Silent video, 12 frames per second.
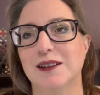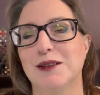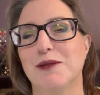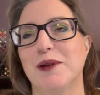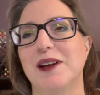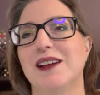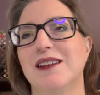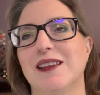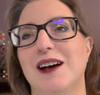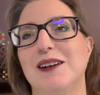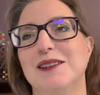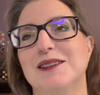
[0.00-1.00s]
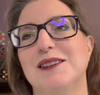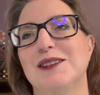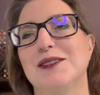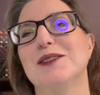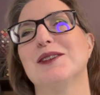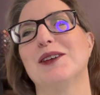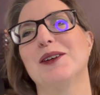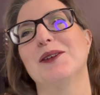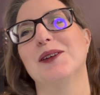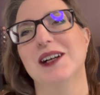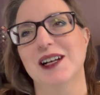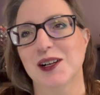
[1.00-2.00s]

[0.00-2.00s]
3,000 years ago,